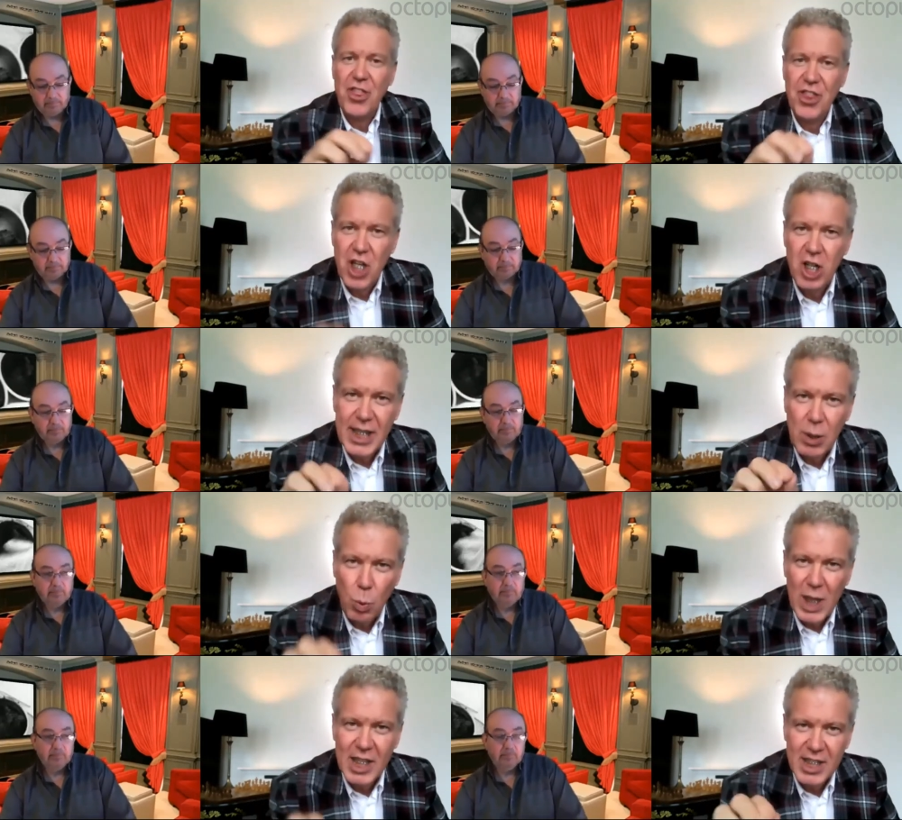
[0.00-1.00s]
Speaker 1: 30
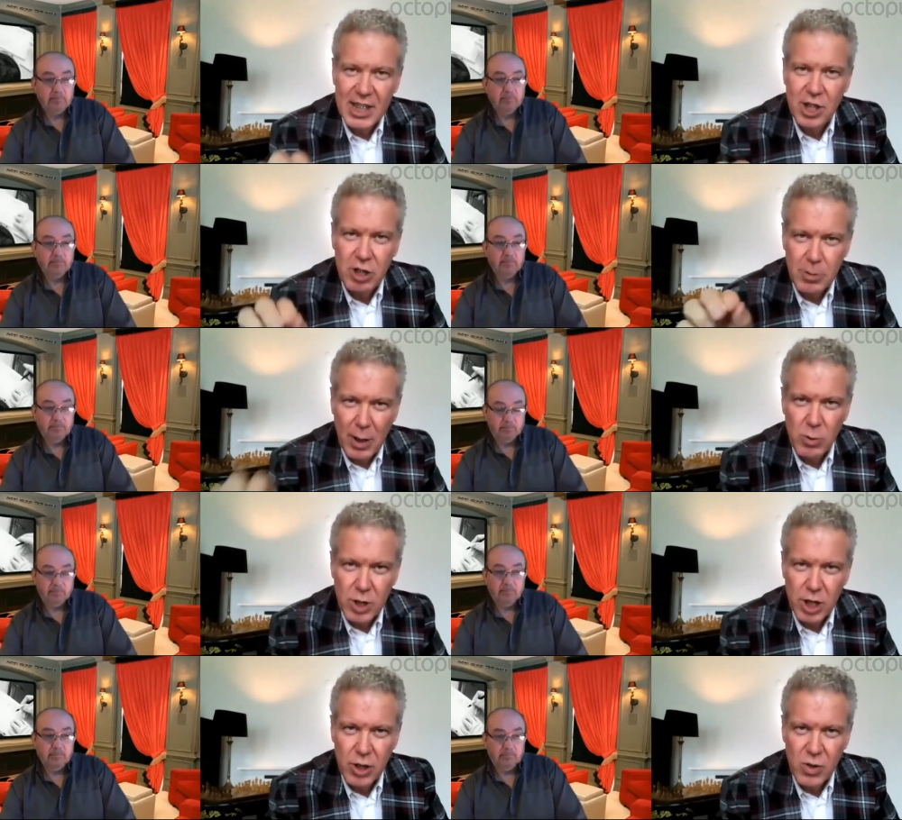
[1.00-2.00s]
witnesses you
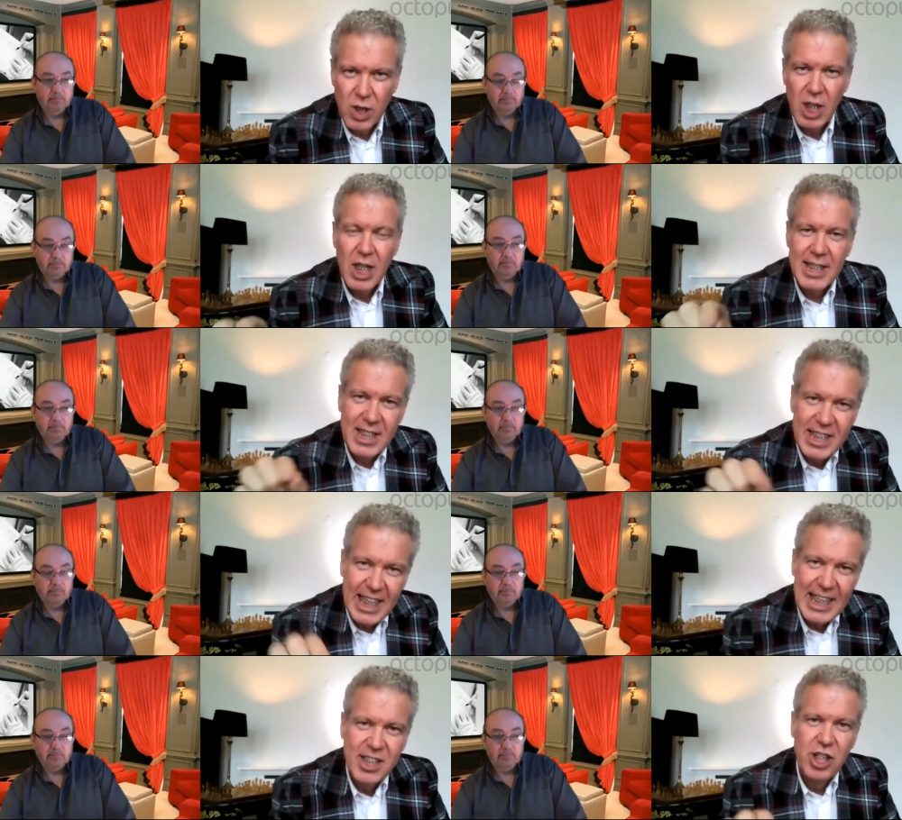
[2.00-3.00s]
spoke to,
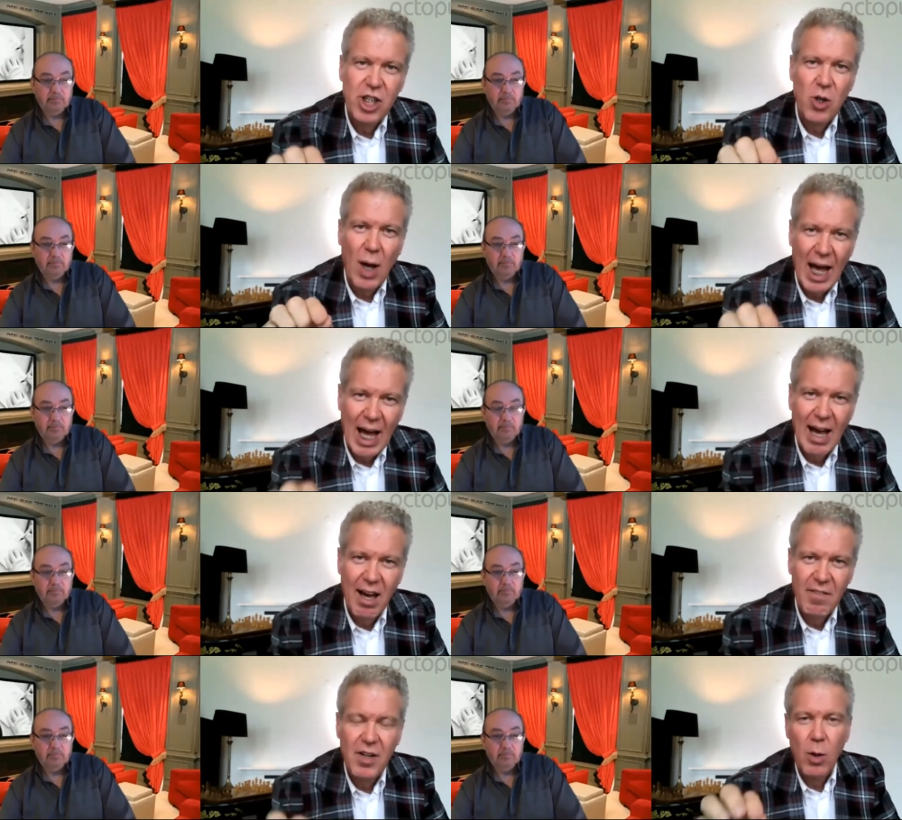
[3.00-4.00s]
did you
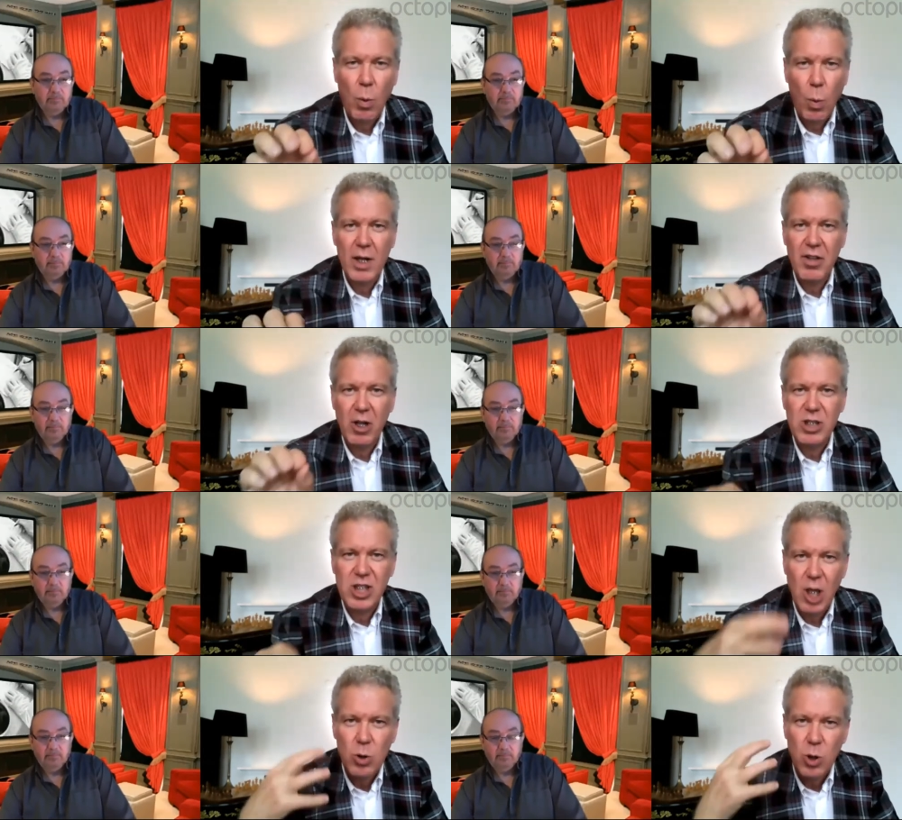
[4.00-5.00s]
have one of those
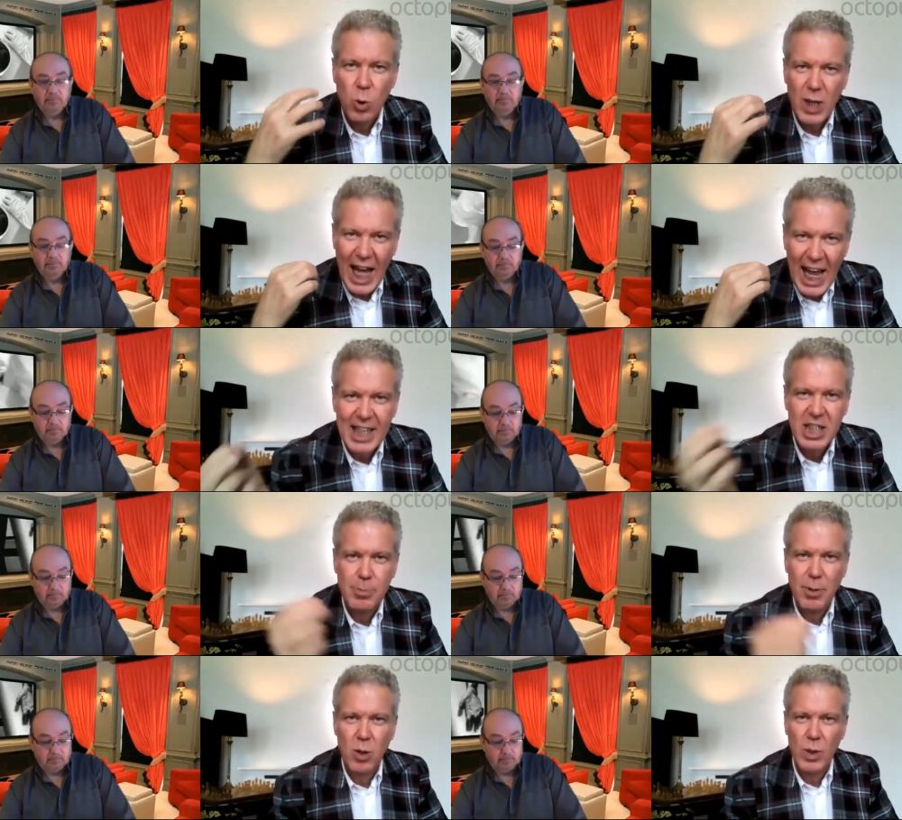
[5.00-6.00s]
so called
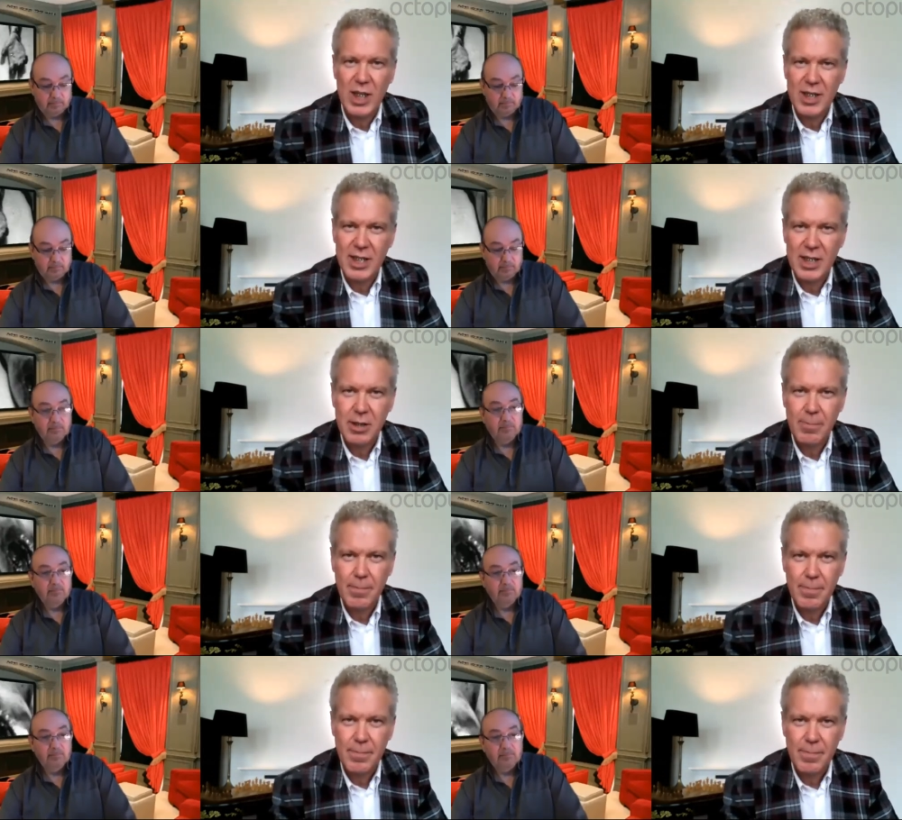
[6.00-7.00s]
expert
Speaker 2: witnesses?
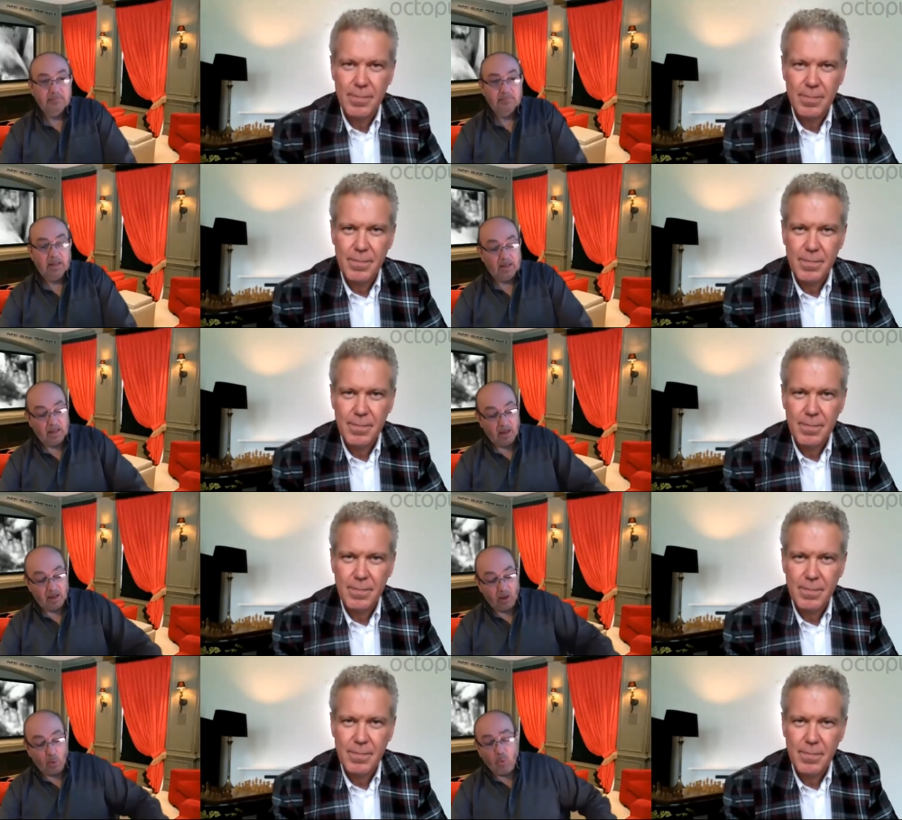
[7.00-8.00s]

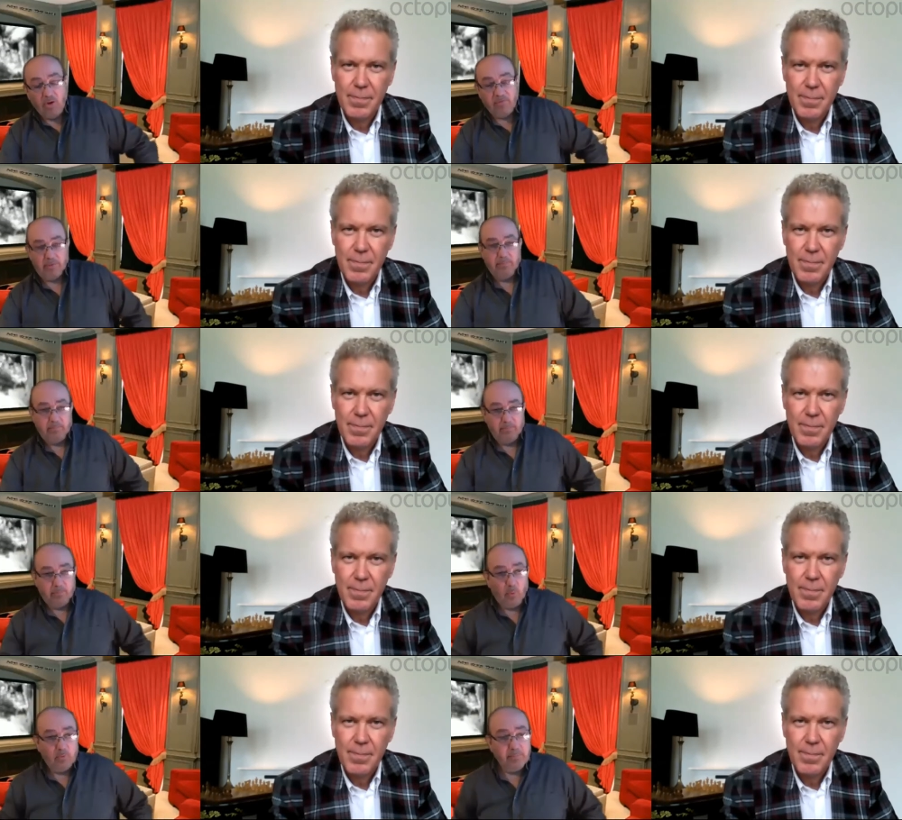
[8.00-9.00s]
All of them.
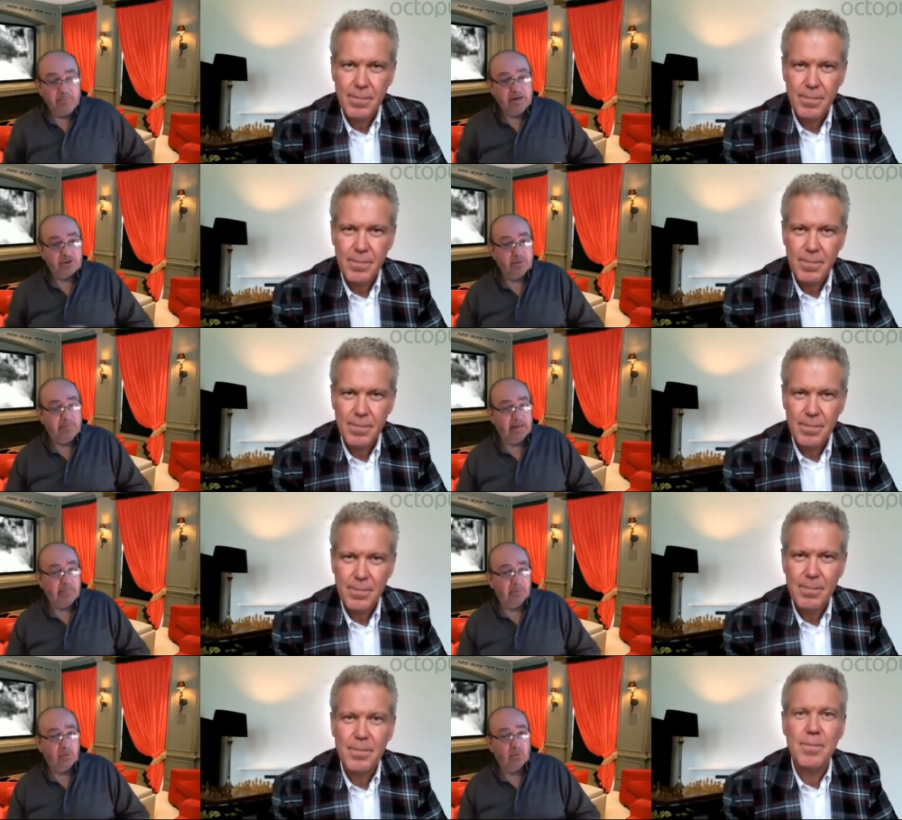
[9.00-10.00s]
All the military
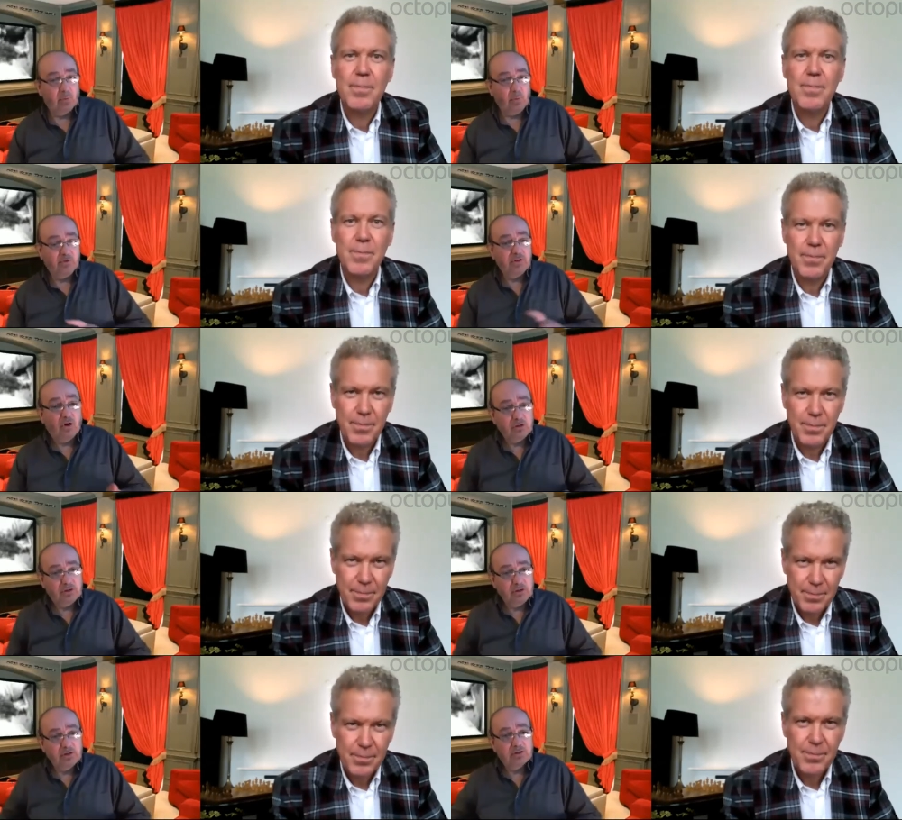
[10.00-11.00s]
people, all the
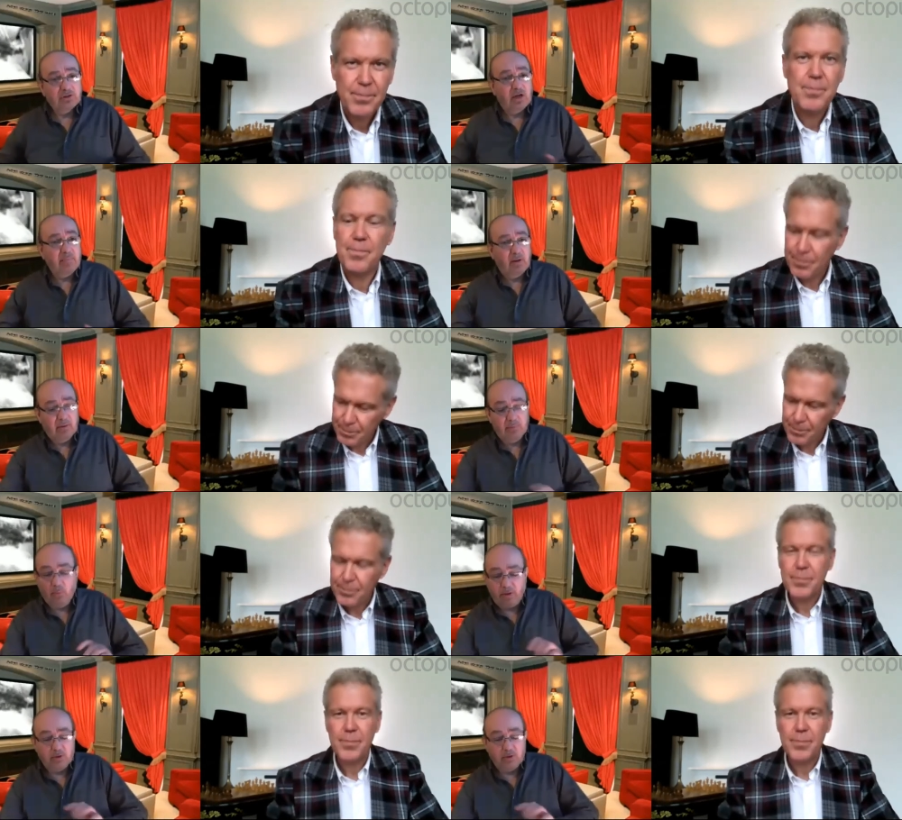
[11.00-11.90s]
doctors, um, uh, all those